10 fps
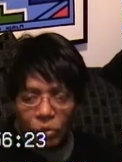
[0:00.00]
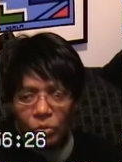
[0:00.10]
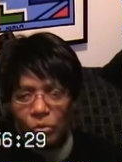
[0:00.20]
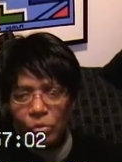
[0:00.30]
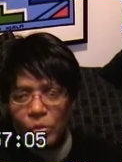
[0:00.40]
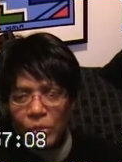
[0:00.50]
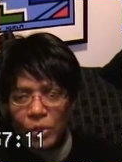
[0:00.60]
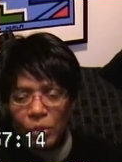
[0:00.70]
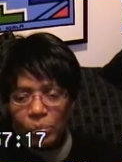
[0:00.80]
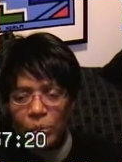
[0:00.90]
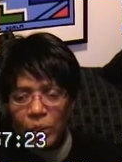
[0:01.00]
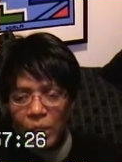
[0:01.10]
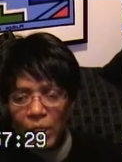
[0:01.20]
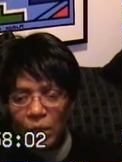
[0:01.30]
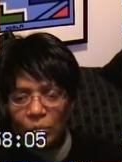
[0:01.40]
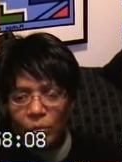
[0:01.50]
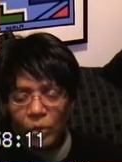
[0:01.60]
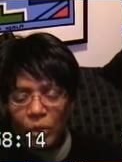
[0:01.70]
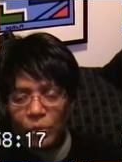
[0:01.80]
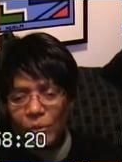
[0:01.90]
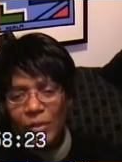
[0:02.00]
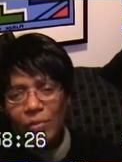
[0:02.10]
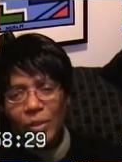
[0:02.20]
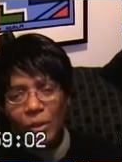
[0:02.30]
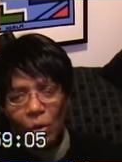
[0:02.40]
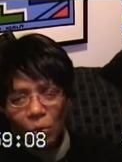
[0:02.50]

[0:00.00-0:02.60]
True, it's in the boogie down Bronx, but I figure,